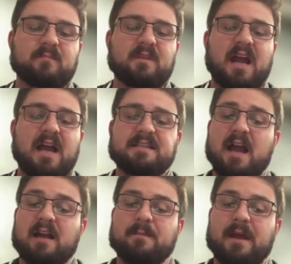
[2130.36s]
I
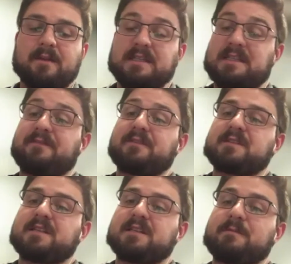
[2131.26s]
talk about the
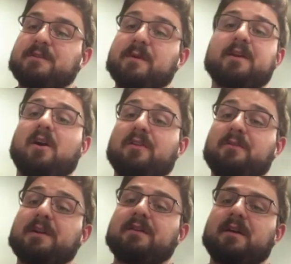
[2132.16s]
differences between all
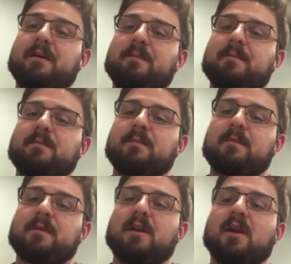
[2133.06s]
three of them,
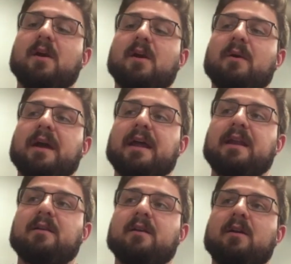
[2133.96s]
you know,
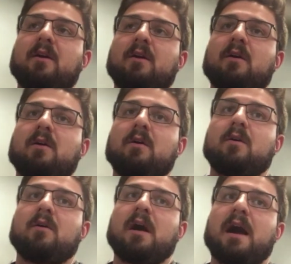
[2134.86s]
and
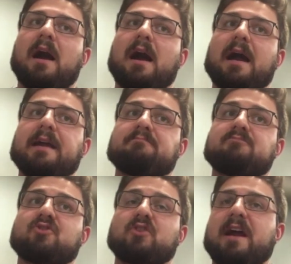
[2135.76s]
I
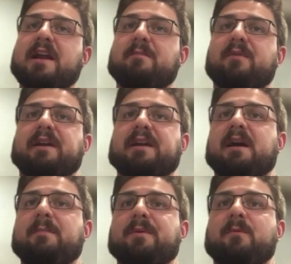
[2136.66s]
try to bring it
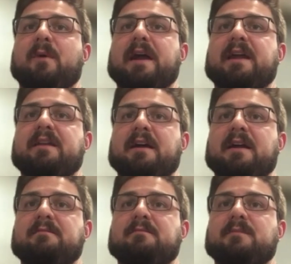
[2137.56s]
up in a way
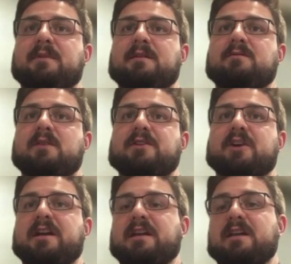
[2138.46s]
that I
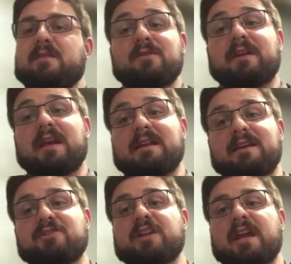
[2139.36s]
try to communicate and
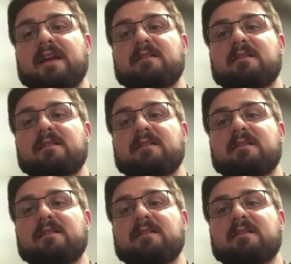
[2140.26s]
educate.